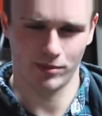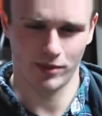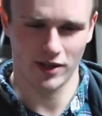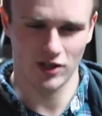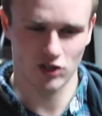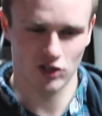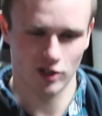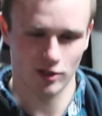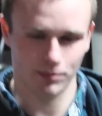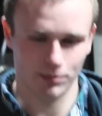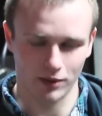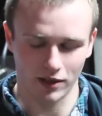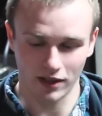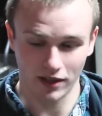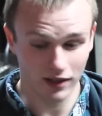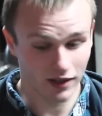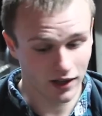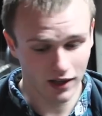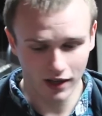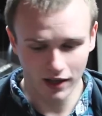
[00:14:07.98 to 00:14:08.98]
of pressure,
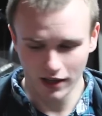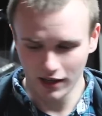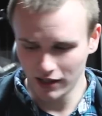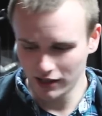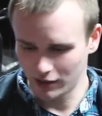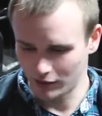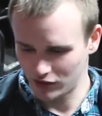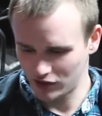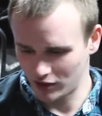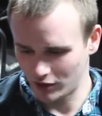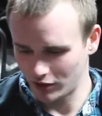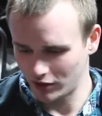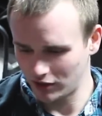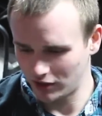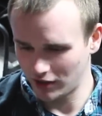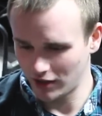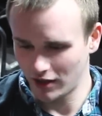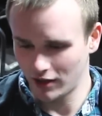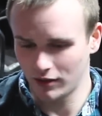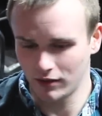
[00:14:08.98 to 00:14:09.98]
but they're still good
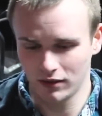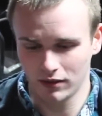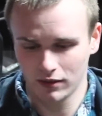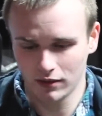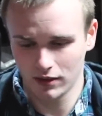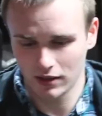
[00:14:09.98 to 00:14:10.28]
to go.